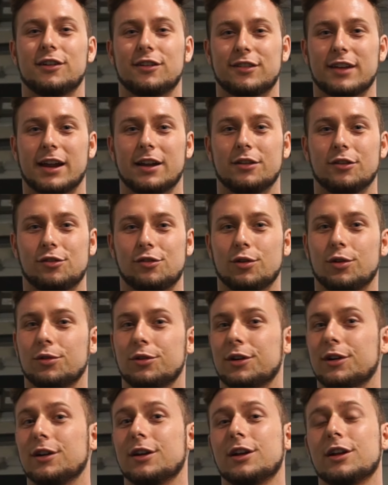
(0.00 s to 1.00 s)
side of the
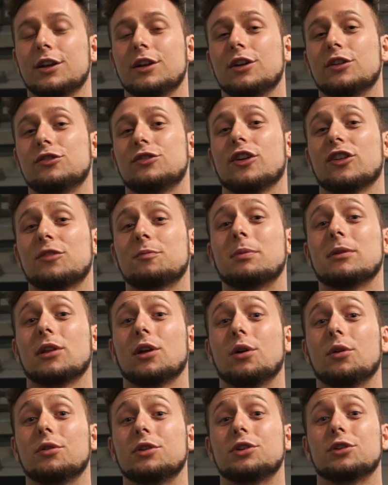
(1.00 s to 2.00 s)
shoulder, just
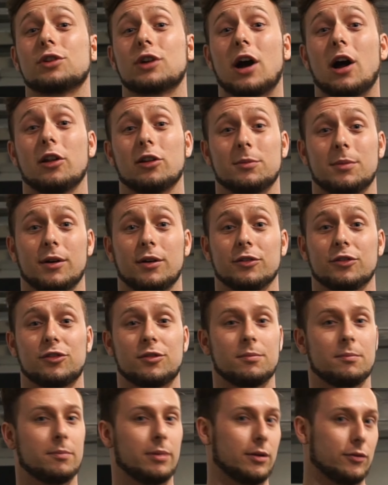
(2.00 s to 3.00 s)
below your
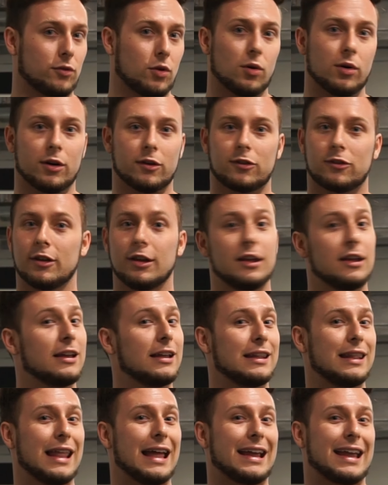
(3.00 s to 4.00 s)
collarbones. But of course,
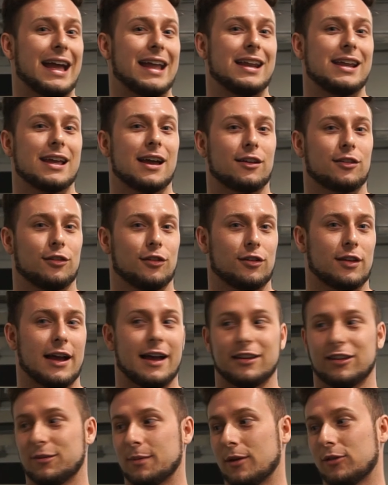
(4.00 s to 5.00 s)
like any
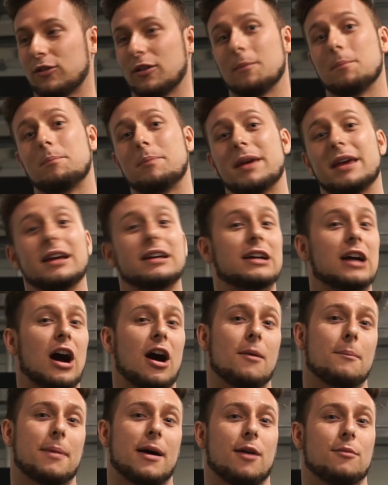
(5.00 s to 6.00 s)
exercise, especially big
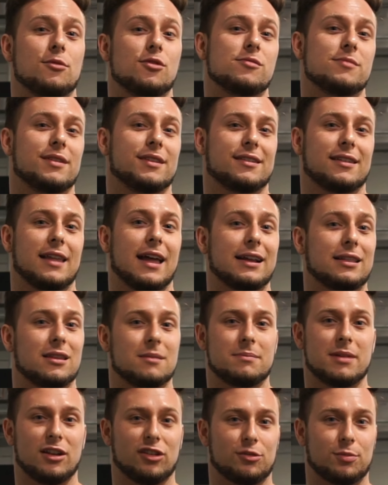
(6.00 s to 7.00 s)
compound movements like
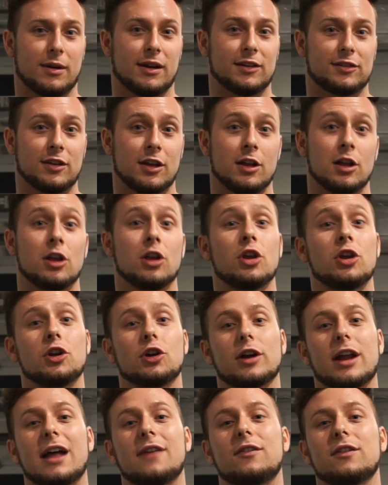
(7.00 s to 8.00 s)
the bench press,
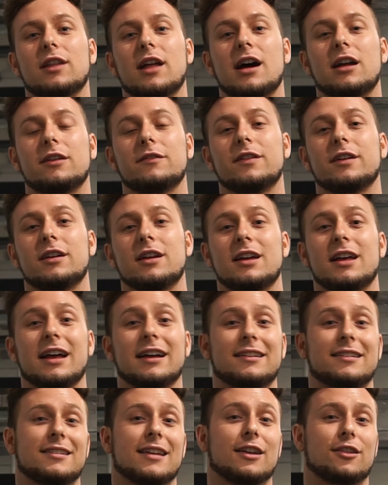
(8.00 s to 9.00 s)
you're gonna have a lot of
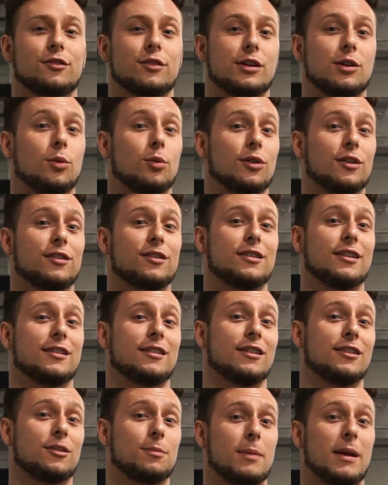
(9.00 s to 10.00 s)
accessory or
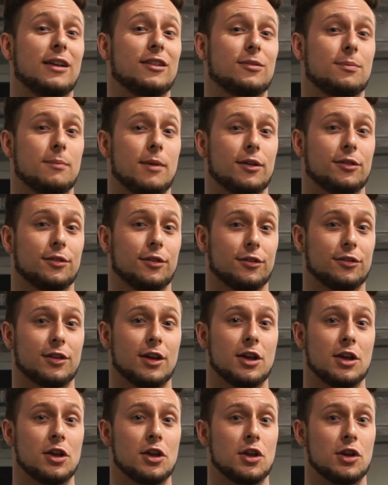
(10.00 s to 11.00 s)
assistance-based muscles.
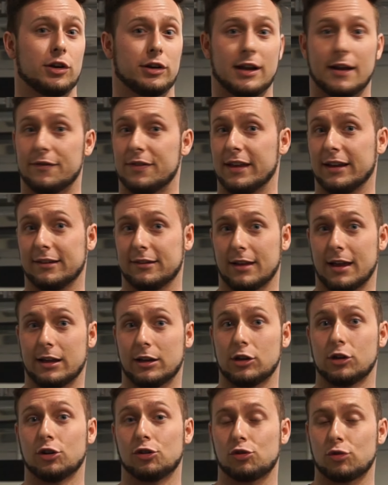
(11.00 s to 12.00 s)
You're gonna have things
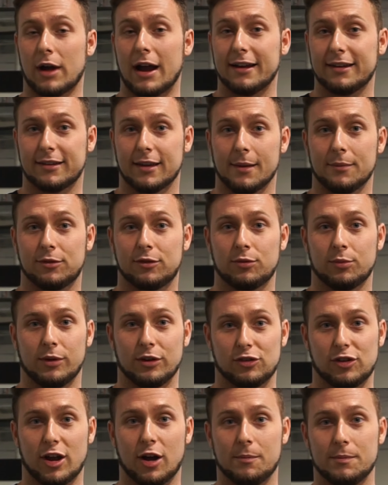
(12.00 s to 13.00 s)
like your triceps,
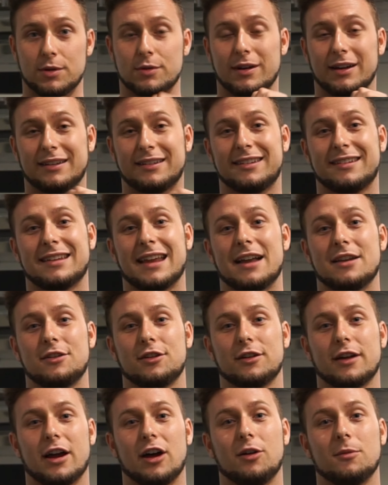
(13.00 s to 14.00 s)
which help you extend
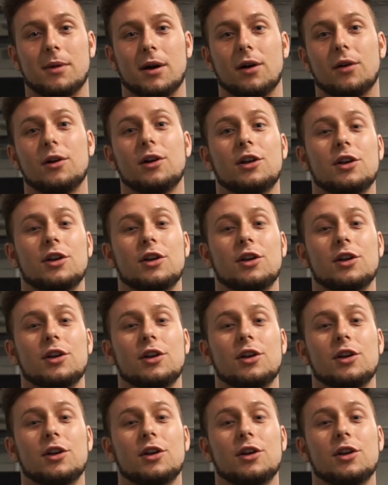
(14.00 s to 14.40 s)
your elbow.